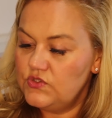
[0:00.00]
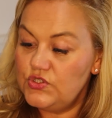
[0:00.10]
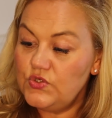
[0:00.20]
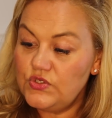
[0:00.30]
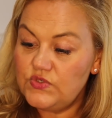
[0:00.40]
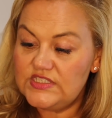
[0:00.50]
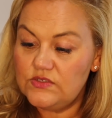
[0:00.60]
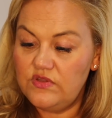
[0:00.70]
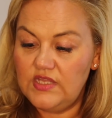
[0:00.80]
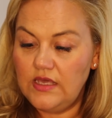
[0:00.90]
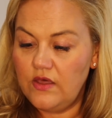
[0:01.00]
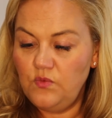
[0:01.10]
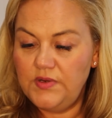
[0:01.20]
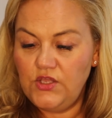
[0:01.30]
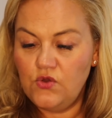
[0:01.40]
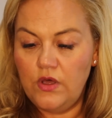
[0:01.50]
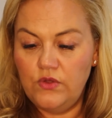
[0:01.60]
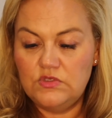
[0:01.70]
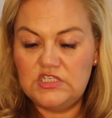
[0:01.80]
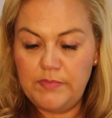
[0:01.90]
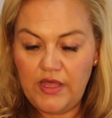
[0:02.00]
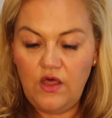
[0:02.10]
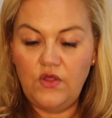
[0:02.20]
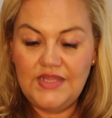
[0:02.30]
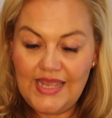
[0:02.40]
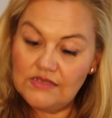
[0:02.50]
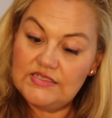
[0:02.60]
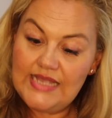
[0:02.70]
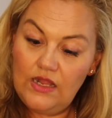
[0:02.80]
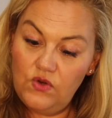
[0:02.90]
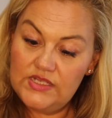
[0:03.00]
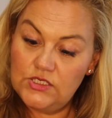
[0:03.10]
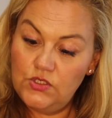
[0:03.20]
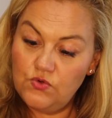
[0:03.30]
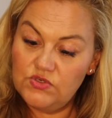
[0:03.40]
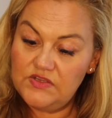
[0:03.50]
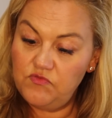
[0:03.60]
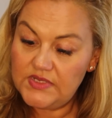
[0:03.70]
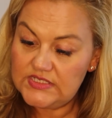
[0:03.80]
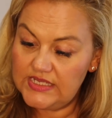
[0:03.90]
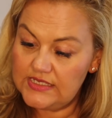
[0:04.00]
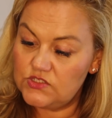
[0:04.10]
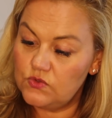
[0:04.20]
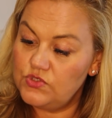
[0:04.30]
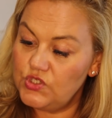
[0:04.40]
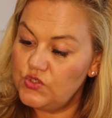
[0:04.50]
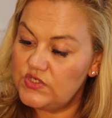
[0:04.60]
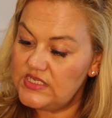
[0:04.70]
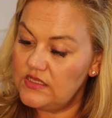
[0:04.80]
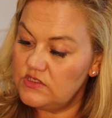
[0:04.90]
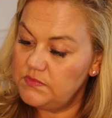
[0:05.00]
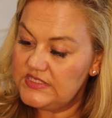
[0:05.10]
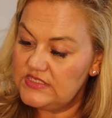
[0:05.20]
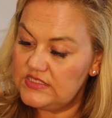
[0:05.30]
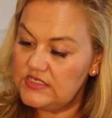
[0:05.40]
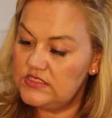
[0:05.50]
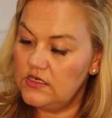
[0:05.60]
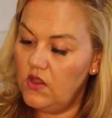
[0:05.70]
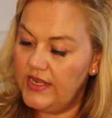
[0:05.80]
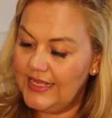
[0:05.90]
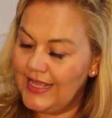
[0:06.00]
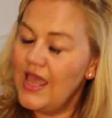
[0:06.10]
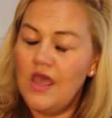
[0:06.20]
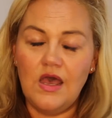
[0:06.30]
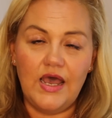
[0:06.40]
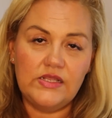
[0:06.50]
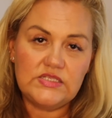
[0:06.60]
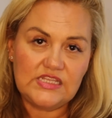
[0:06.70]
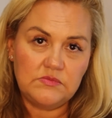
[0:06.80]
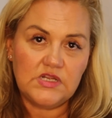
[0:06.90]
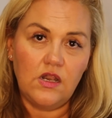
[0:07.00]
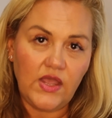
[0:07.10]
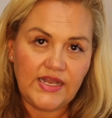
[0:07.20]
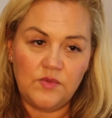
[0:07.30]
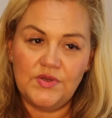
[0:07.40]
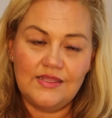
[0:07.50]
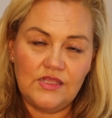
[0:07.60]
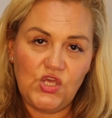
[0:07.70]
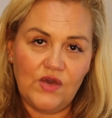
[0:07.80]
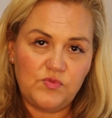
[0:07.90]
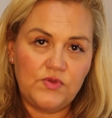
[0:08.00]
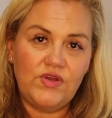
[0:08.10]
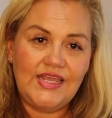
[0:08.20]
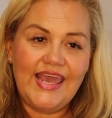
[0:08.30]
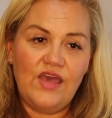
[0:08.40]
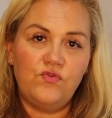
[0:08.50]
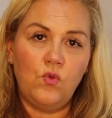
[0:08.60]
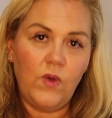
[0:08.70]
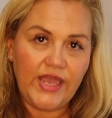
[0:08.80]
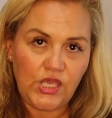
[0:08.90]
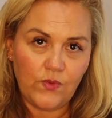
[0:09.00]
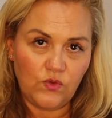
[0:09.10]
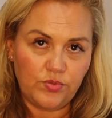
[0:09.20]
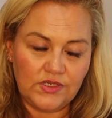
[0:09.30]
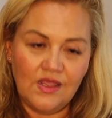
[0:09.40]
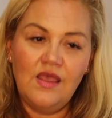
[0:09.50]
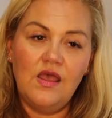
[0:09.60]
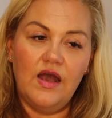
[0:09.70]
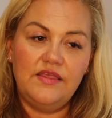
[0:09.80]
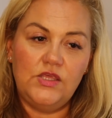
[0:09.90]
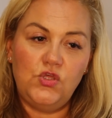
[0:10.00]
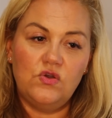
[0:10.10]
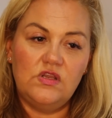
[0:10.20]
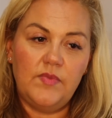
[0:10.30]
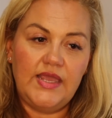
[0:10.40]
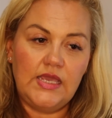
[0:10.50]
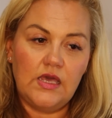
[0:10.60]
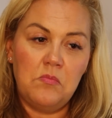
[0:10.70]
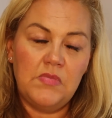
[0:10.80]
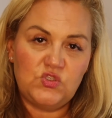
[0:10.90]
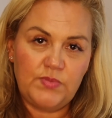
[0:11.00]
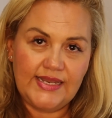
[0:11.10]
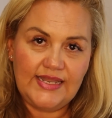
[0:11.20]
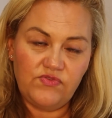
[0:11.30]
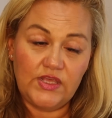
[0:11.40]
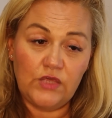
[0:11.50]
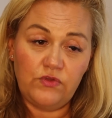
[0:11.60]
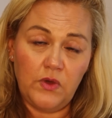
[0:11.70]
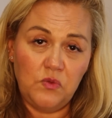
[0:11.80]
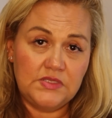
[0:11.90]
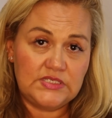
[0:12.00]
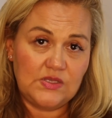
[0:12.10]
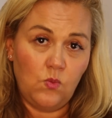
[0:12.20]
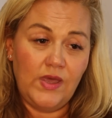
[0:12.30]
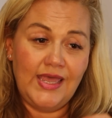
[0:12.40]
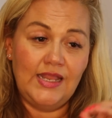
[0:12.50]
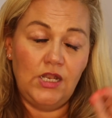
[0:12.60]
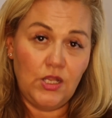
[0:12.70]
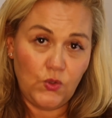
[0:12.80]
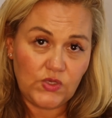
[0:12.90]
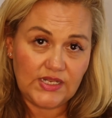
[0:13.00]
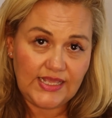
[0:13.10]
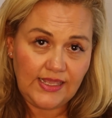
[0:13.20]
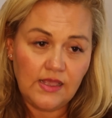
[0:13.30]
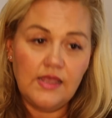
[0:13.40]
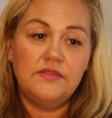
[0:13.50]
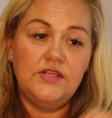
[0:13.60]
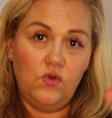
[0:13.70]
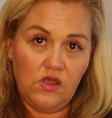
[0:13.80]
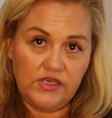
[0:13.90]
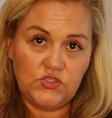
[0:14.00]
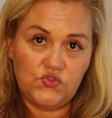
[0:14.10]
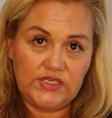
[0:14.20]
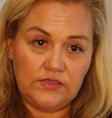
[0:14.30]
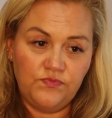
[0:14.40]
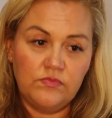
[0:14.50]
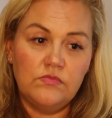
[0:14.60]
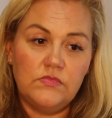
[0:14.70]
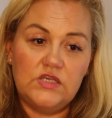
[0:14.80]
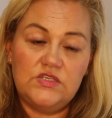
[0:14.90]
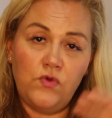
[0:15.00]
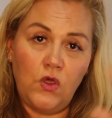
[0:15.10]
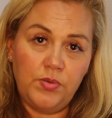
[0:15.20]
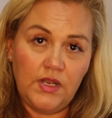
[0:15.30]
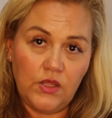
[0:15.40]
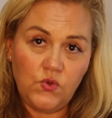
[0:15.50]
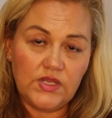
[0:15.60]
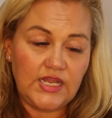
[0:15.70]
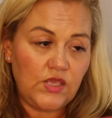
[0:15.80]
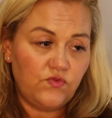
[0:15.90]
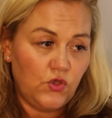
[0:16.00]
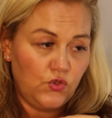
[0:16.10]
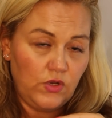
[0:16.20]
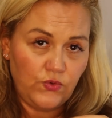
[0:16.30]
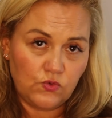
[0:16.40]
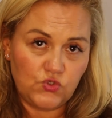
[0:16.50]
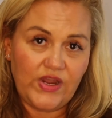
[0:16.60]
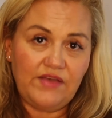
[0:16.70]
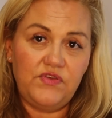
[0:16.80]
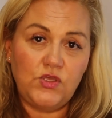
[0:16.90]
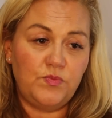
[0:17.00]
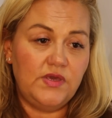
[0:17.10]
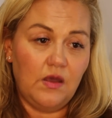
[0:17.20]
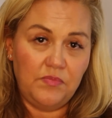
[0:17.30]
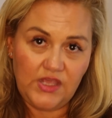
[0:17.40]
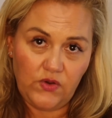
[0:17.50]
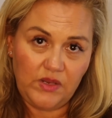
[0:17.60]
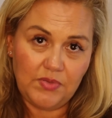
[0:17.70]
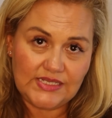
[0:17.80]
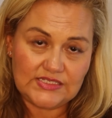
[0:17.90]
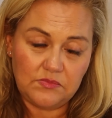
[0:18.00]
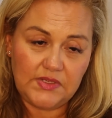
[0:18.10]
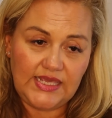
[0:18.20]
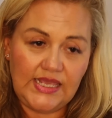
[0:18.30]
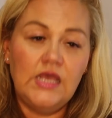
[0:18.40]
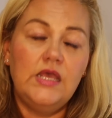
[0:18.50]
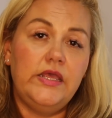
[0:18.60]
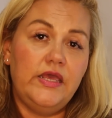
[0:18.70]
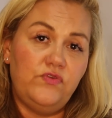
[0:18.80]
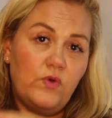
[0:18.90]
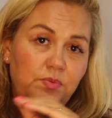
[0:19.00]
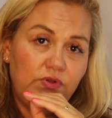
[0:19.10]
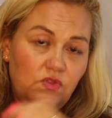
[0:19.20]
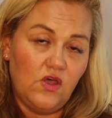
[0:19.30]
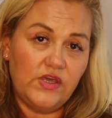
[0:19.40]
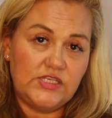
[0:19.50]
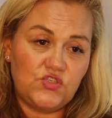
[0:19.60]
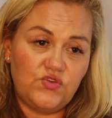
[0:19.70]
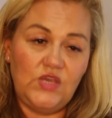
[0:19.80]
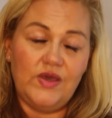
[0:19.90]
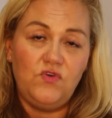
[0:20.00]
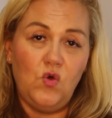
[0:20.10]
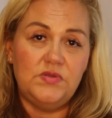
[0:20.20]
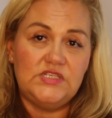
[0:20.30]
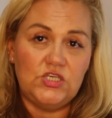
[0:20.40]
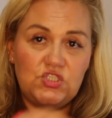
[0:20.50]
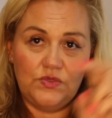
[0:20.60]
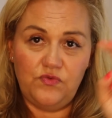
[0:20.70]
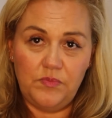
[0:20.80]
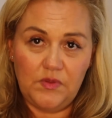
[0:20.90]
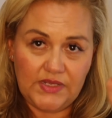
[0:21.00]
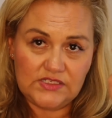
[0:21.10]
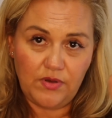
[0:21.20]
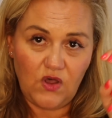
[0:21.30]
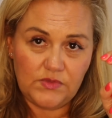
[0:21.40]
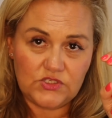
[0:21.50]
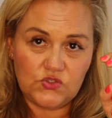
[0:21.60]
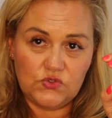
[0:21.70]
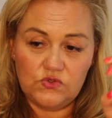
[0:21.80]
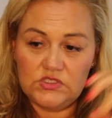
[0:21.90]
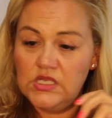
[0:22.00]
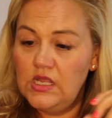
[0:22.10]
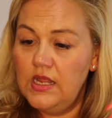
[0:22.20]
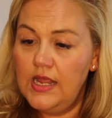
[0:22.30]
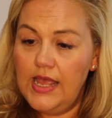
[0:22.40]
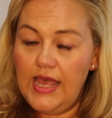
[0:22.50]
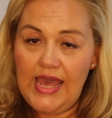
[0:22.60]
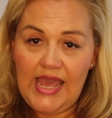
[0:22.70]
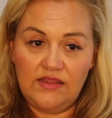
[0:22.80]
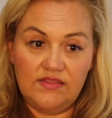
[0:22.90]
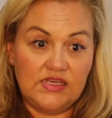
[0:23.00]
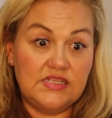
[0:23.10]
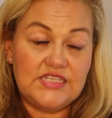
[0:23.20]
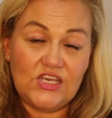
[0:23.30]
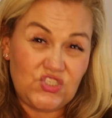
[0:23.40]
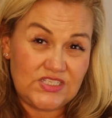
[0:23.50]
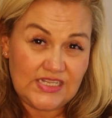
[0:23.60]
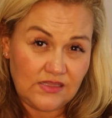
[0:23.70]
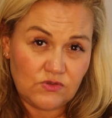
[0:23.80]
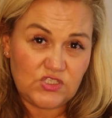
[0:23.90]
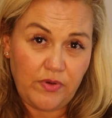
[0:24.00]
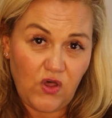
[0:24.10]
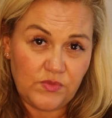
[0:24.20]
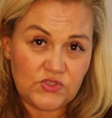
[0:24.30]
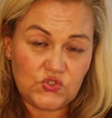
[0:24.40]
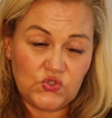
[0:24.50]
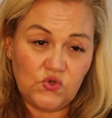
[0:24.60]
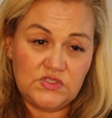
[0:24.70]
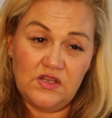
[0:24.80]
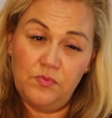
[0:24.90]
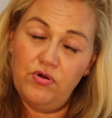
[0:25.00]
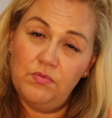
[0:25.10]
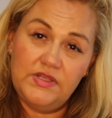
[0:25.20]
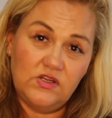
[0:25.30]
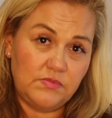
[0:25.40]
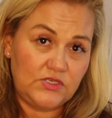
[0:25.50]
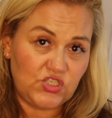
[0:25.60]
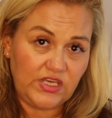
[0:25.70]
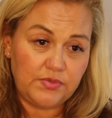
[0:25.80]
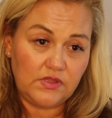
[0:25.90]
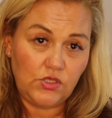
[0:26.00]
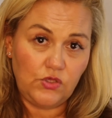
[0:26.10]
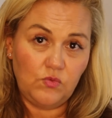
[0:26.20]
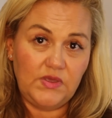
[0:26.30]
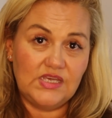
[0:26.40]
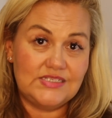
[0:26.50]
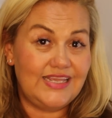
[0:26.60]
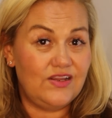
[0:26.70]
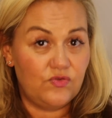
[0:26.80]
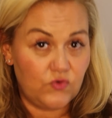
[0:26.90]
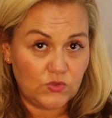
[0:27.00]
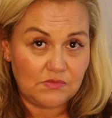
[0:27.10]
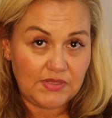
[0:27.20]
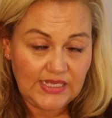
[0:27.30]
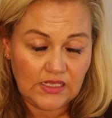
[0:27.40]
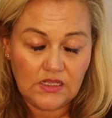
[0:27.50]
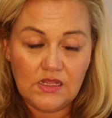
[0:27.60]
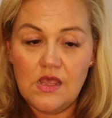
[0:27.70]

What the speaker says: Do you still think opening your own spa, nail salon is a lucrative business, or do you see those businesses declining? I don't see them declining, but I think you have to be really careful where you open. I think you're going to make a much better living if you open somewhere locally than on a high street. Because if you open locally, you've got your local traffic, you become the only place to be. If you open on the high street, you have competition from the big department stores and the concessions in those department stores that are probably going to be cheaper than you because they can afford to be.